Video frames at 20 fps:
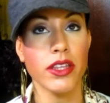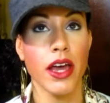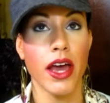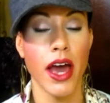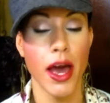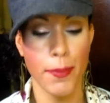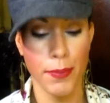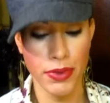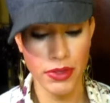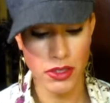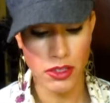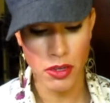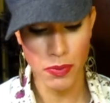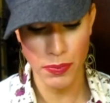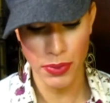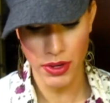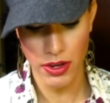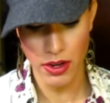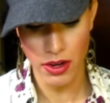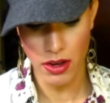happened to
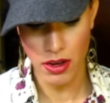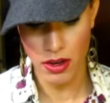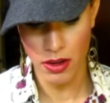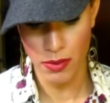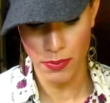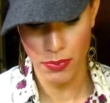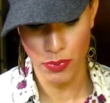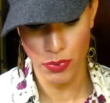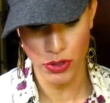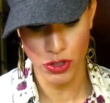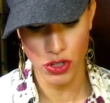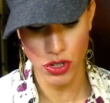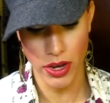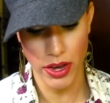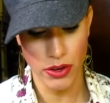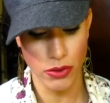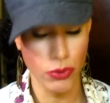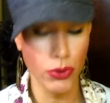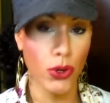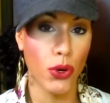pick up, which
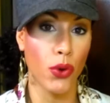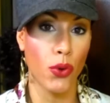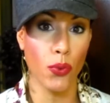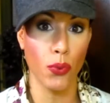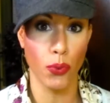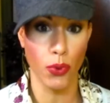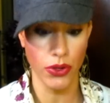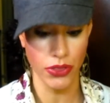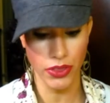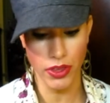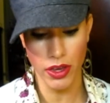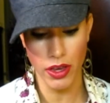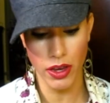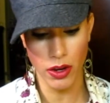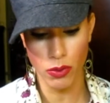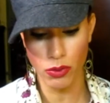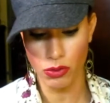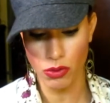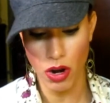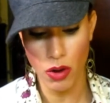I don't know what the
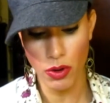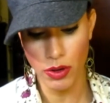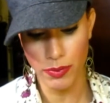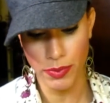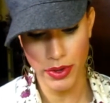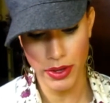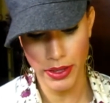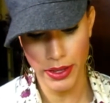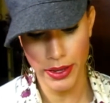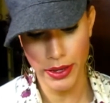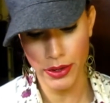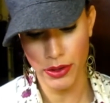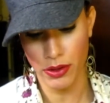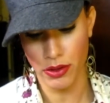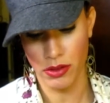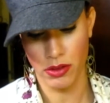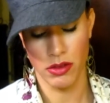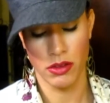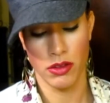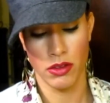heck was wrong with me. Like,
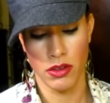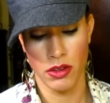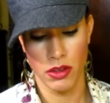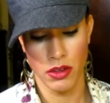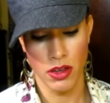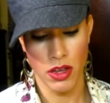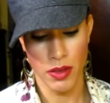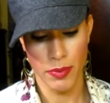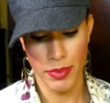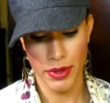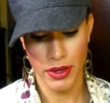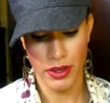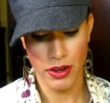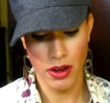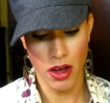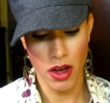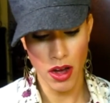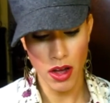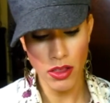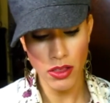I mean,
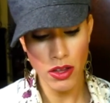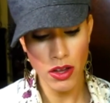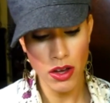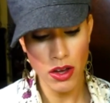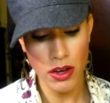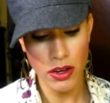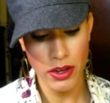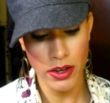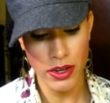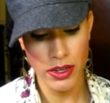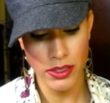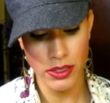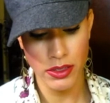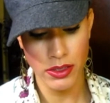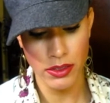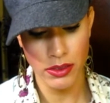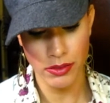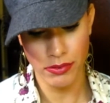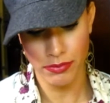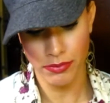how long
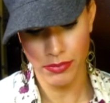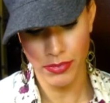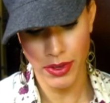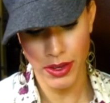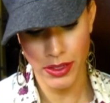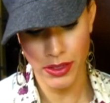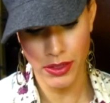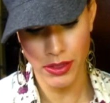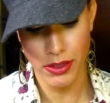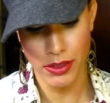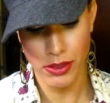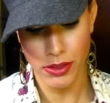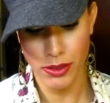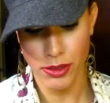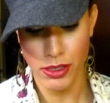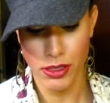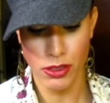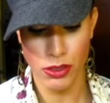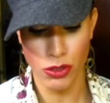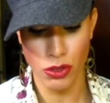has this
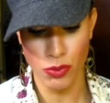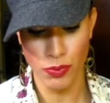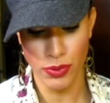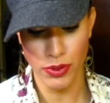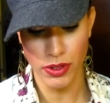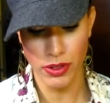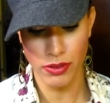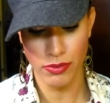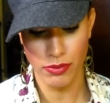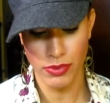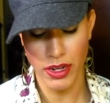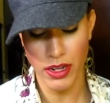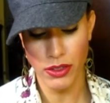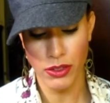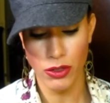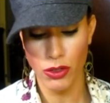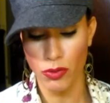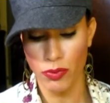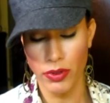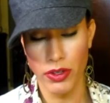stupid, not
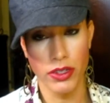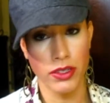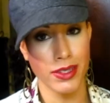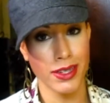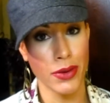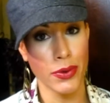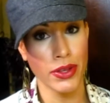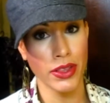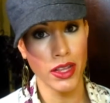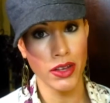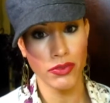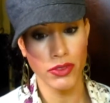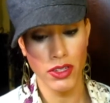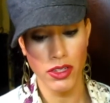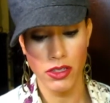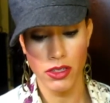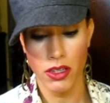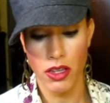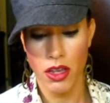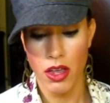stupid because now I love
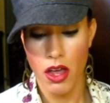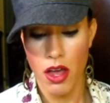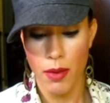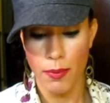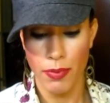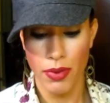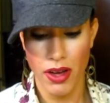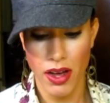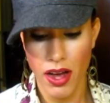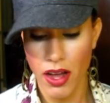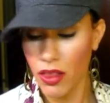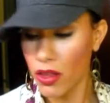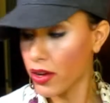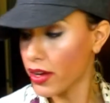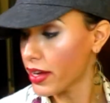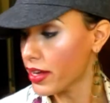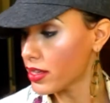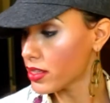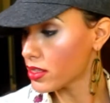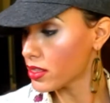these, but how
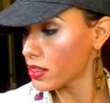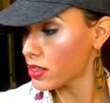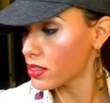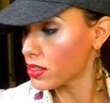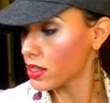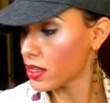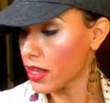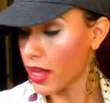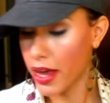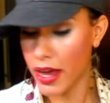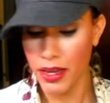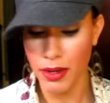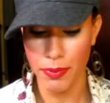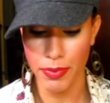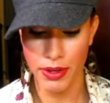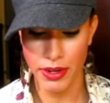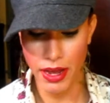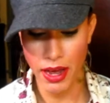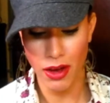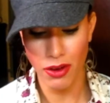long has this line
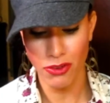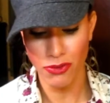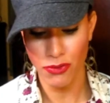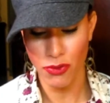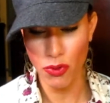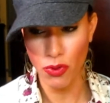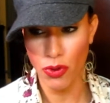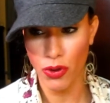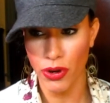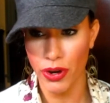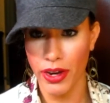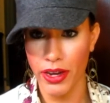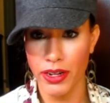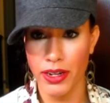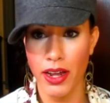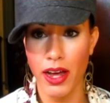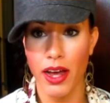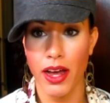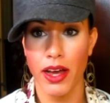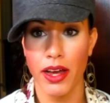been out for,
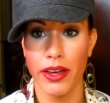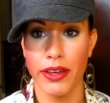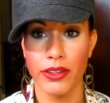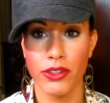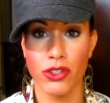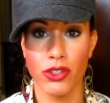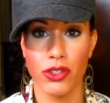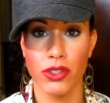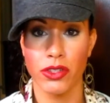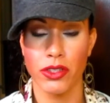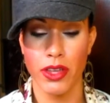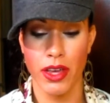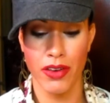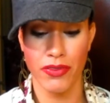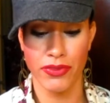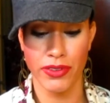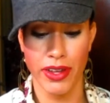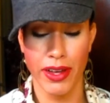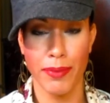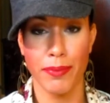and I just
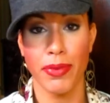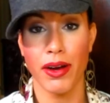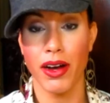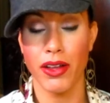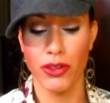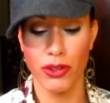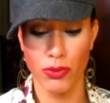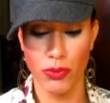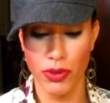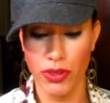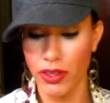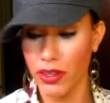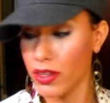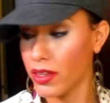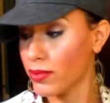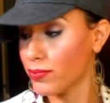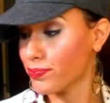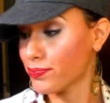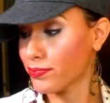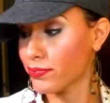have not bothered with it?